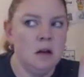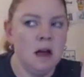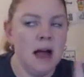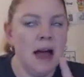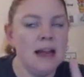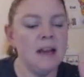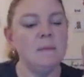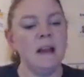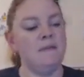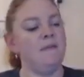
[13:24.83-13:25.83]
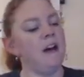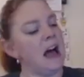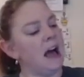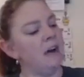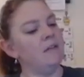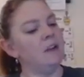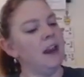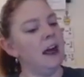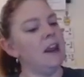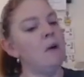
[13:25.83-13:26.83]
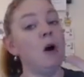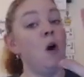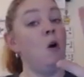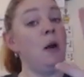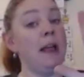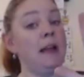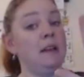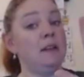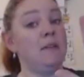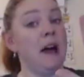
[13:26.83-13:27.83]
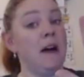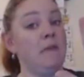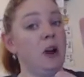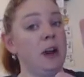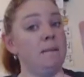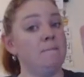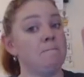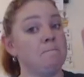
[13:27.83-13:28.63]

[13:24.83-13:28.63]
I need to make 5. Now I know a whole hand is 5, right?